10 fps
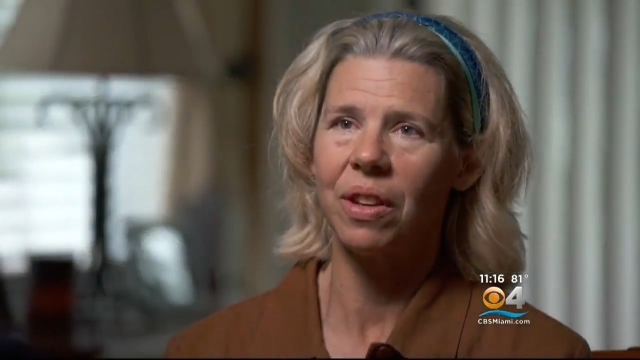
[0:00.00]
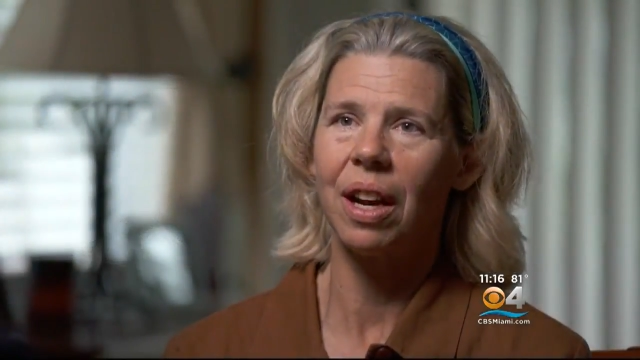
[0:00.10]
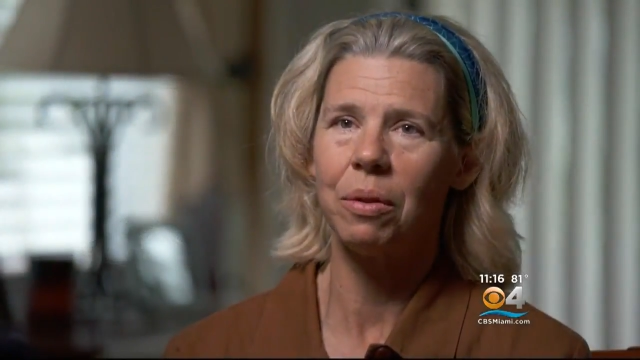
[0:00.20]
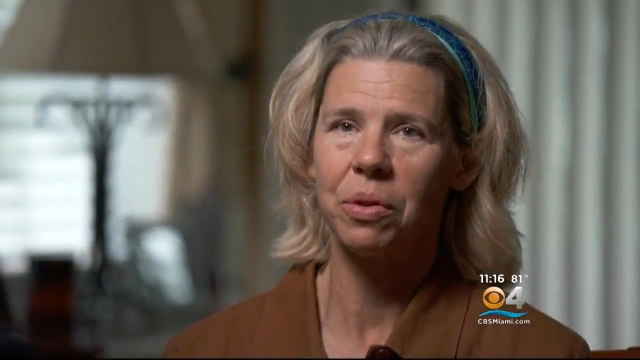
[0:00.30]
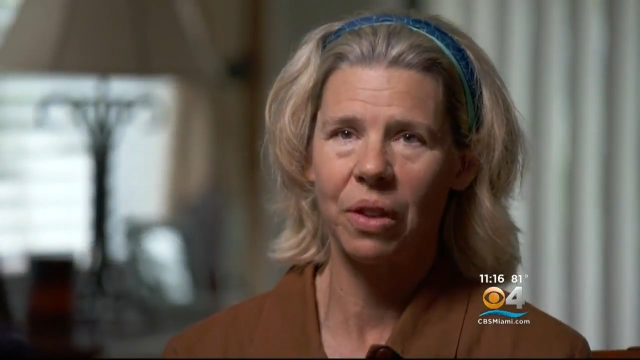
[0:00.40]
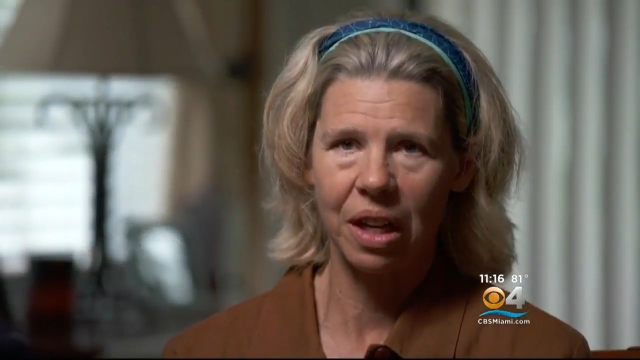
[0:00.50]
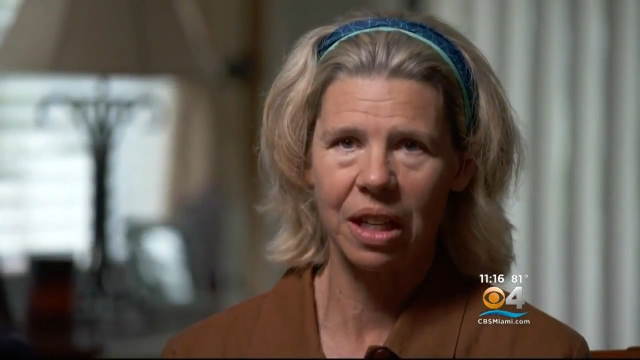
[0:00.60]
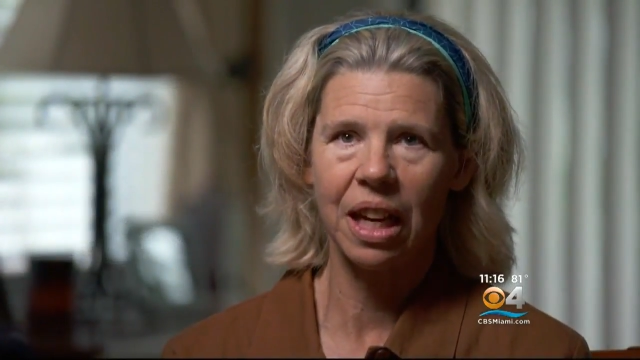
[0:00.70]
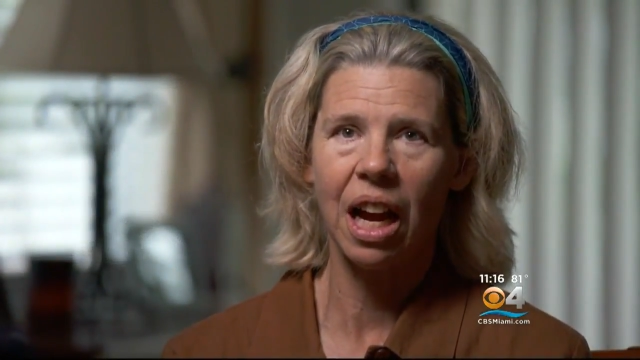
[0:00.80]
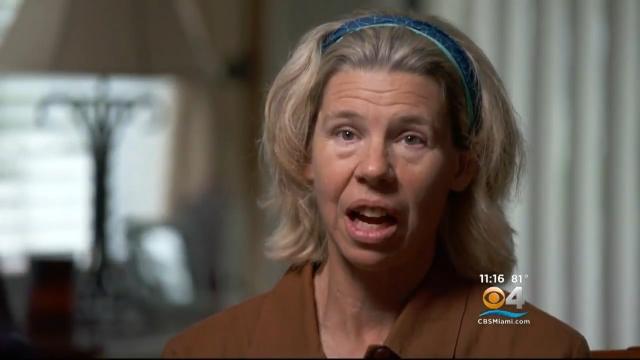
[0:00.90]
that I was going
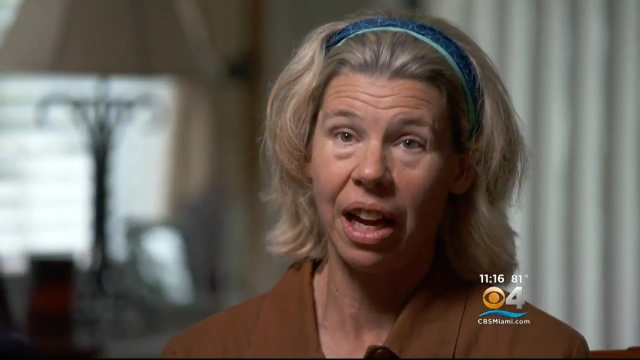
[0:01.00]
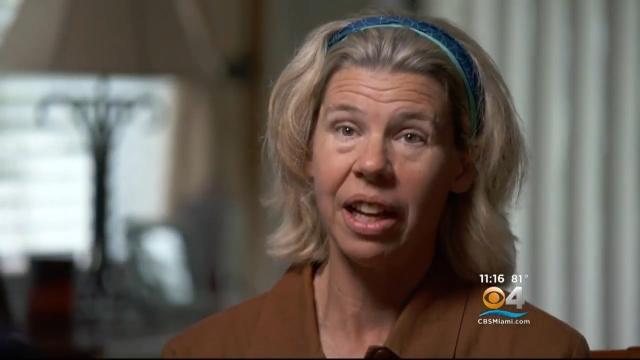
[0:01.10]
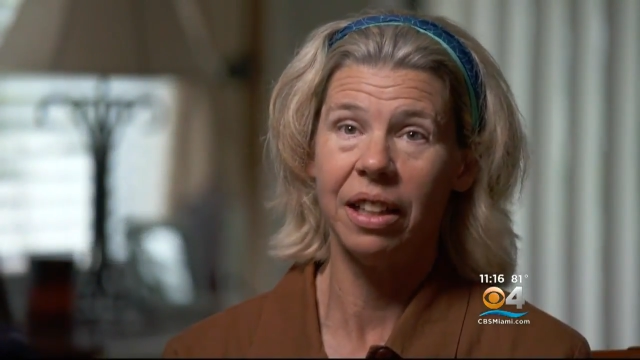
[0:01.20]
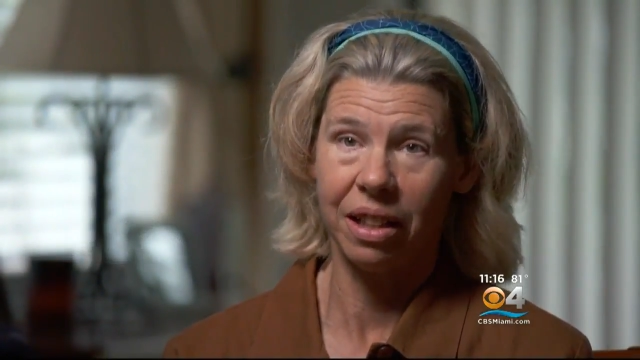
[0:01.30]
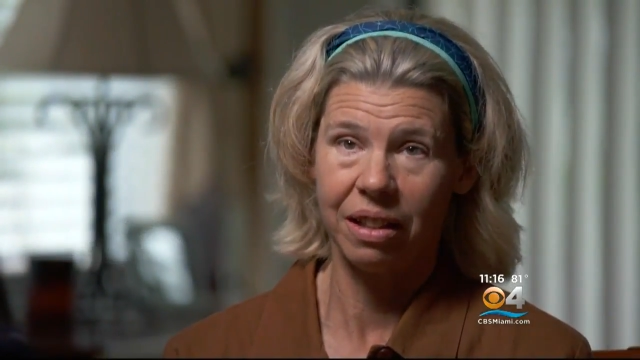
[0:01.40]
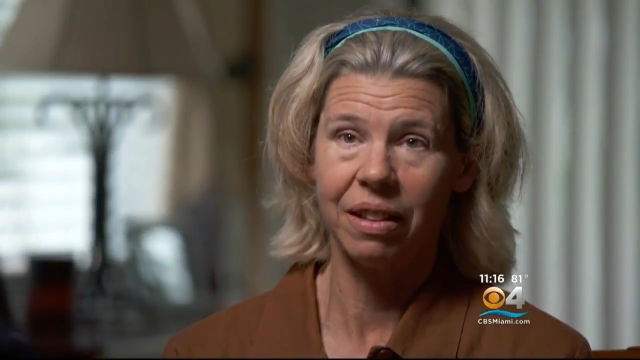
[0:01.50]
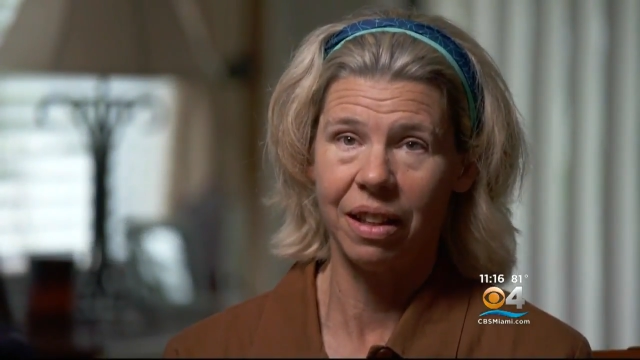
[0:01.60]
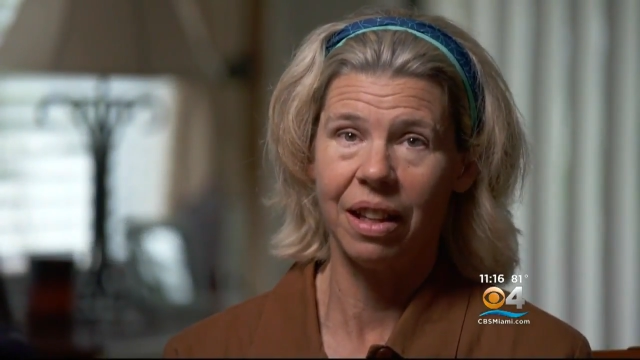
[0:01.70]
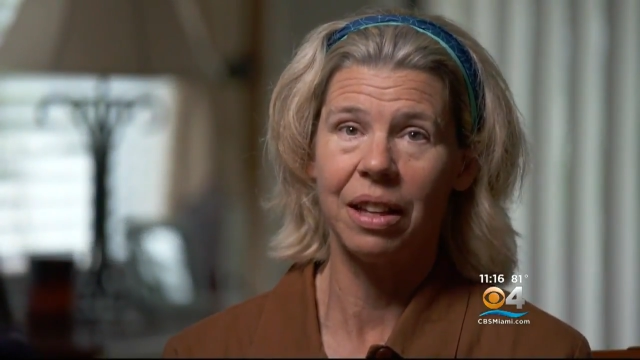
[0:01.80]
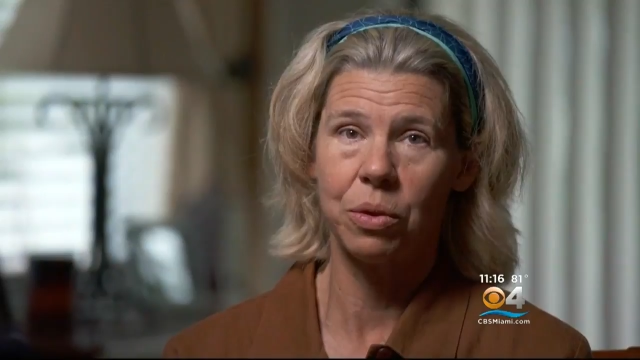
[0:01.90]
to die, and
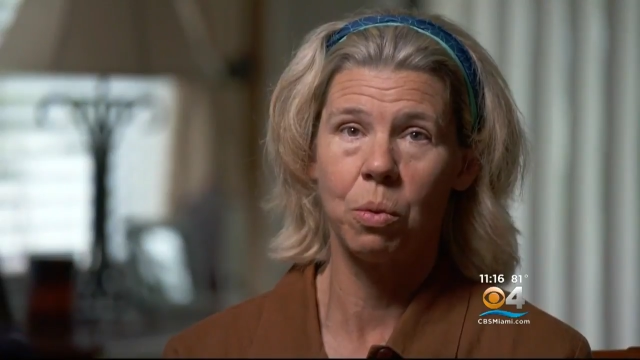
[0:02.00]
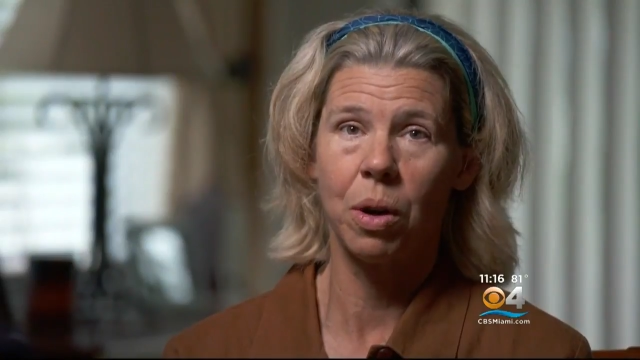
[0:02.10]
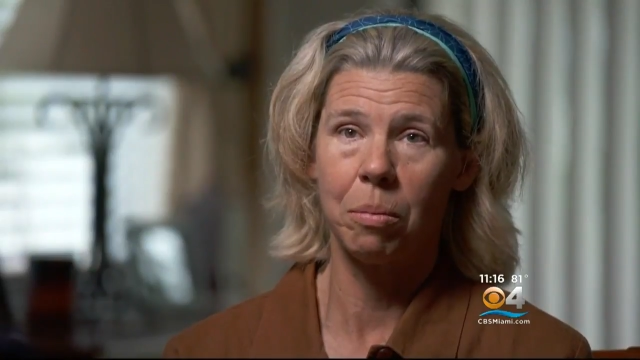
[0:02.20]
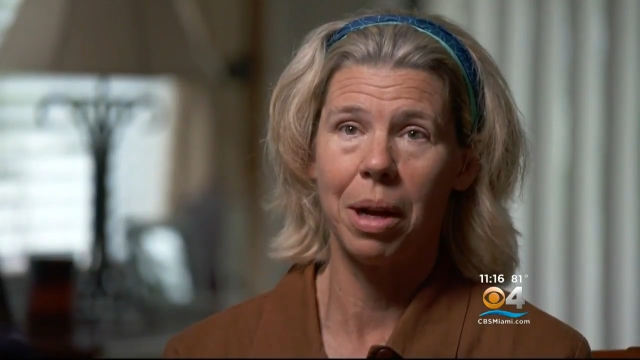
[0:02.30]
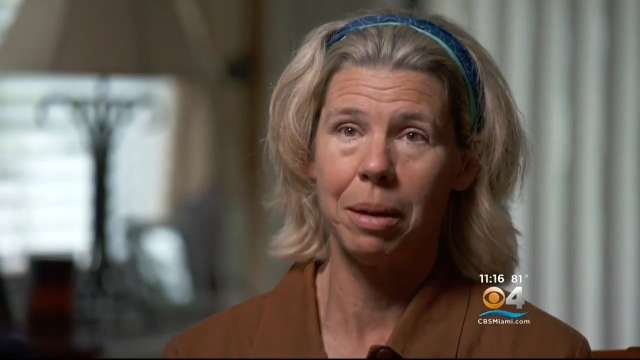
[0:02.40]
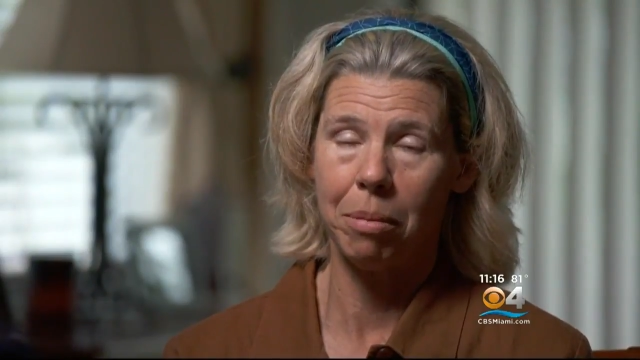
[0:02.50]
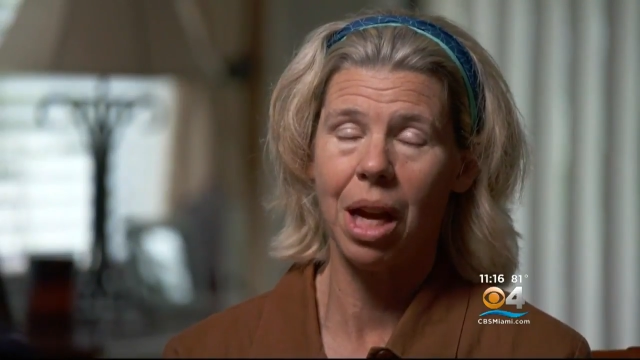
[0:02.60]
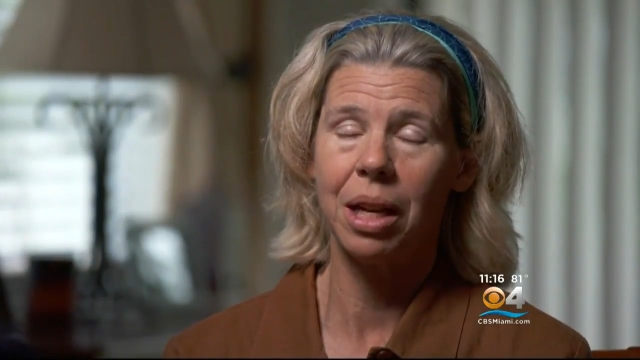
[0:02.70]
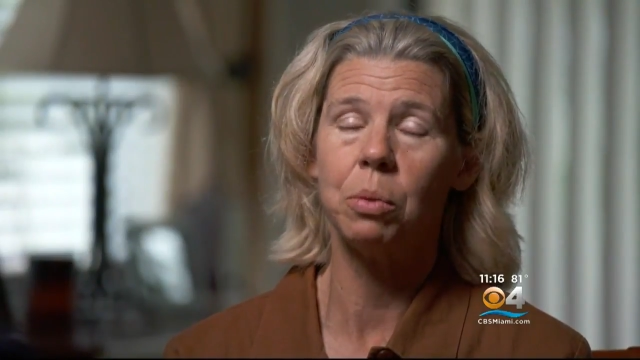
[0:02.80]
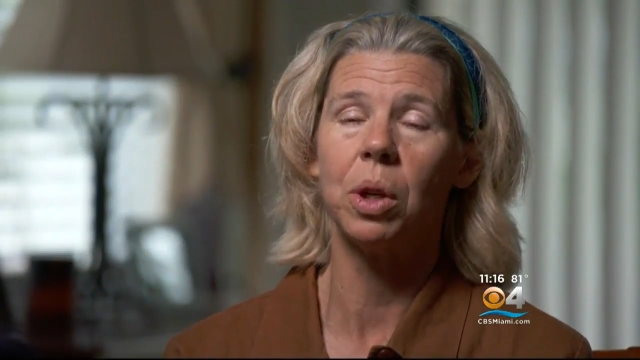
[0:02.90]
that's where my
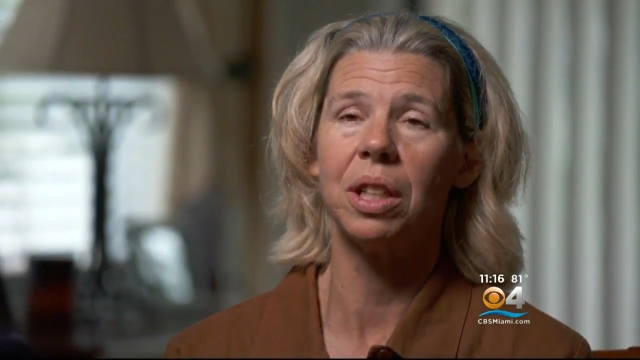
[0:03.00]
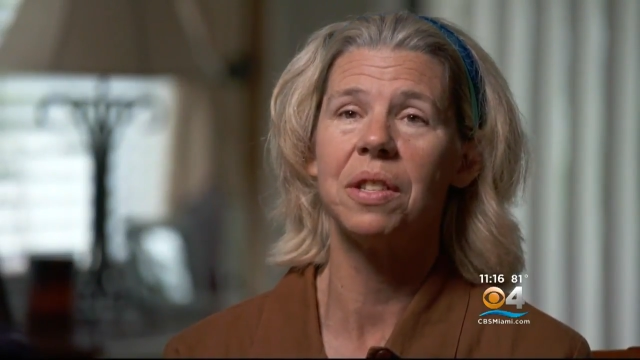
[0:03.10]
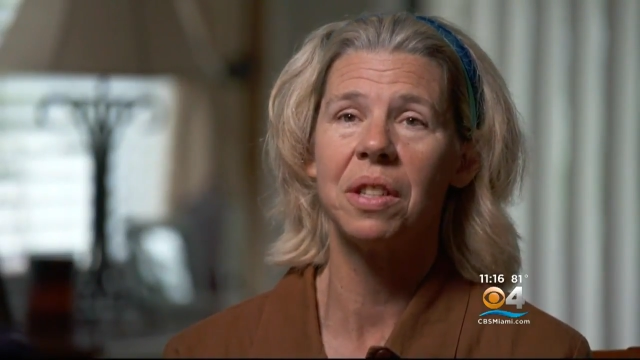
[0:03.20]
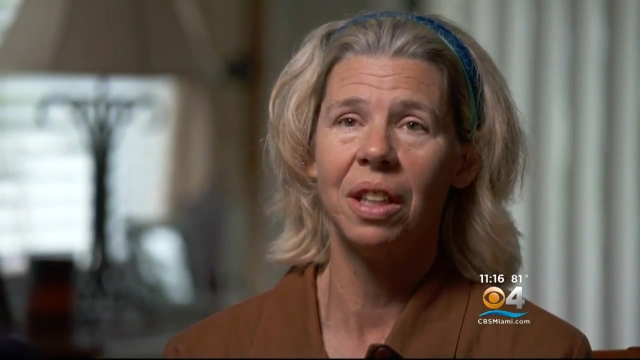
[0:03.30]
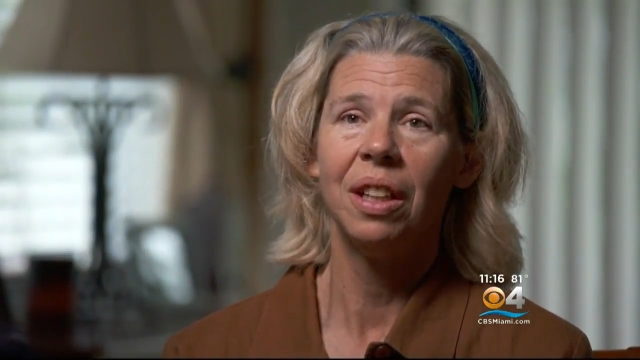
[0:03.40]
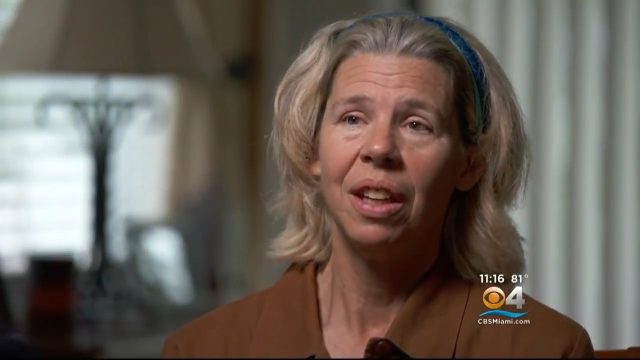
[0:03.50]
mind was.